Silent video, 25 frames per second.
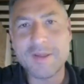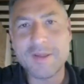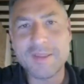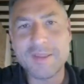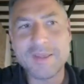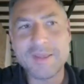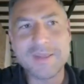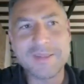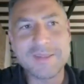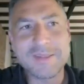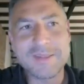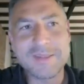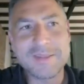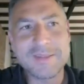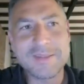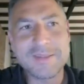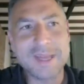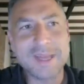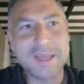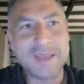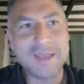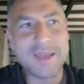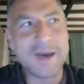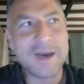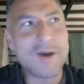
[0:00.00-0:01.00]
I think
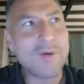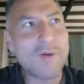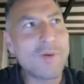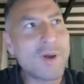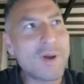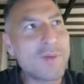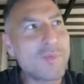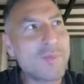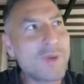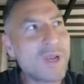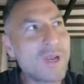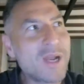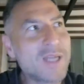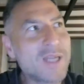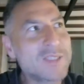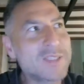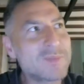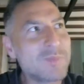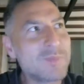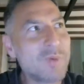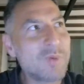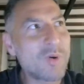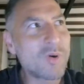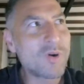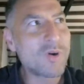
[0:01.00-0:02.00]
that now I realize
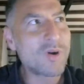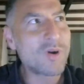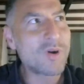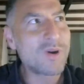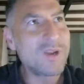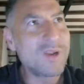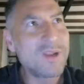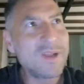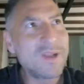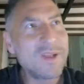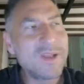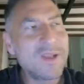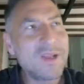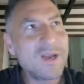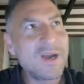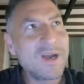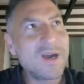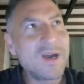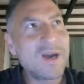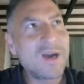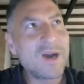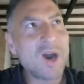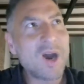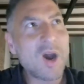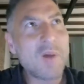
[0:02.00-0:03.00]
more
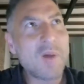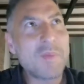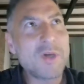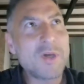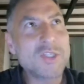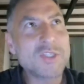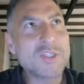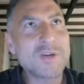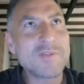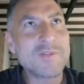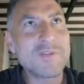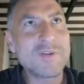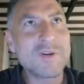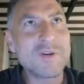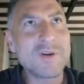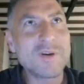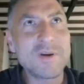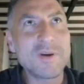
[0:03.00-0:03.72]
how much of